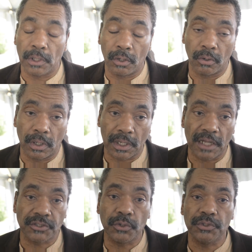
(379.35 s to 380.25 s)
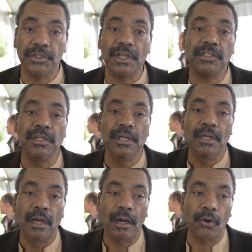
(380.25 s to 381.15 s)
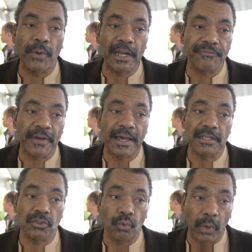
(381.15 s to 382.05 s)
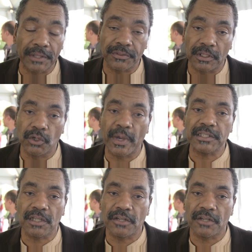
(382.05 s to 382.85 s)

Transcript: or a constitution that just ratifies what the U.S.